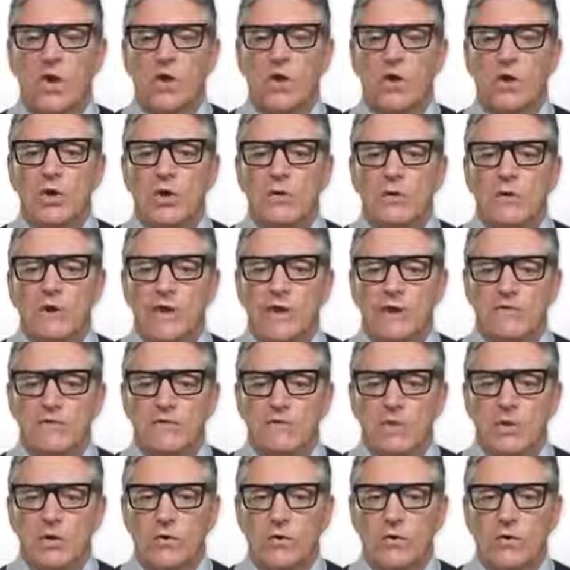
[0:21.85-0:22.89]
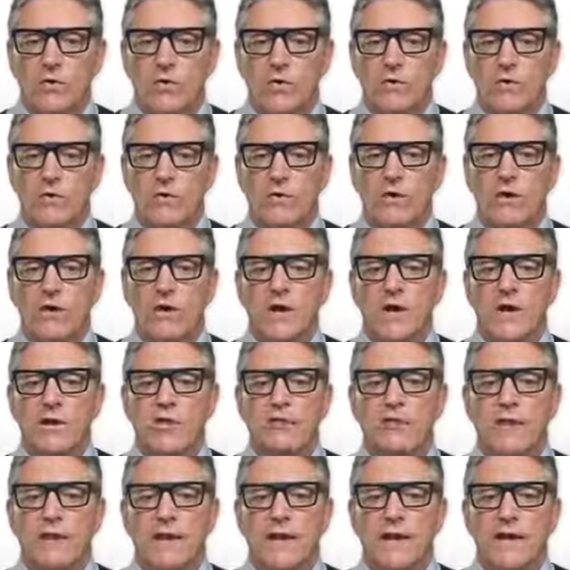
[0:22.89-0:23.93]
No Guts, No Glory,
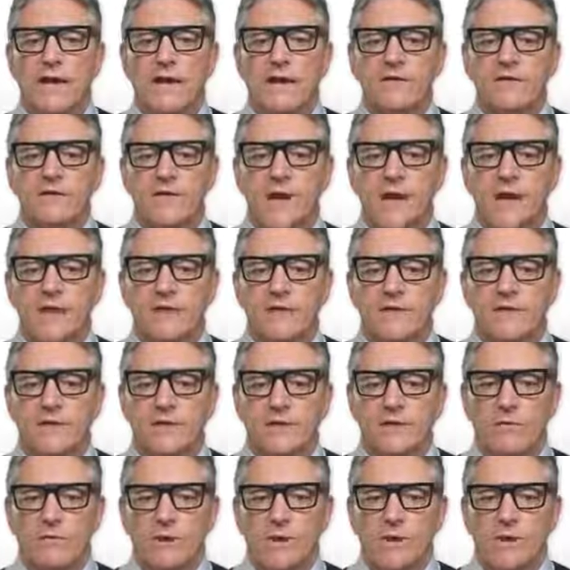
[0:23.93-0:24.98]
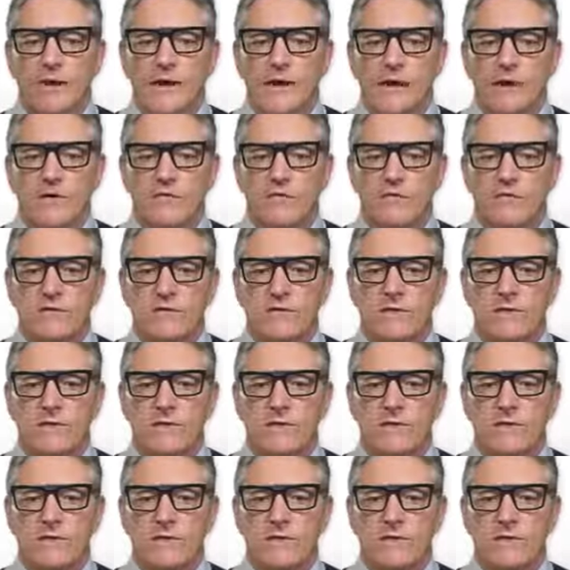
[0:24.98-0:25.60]
Younger at Last, and Thinner at Last.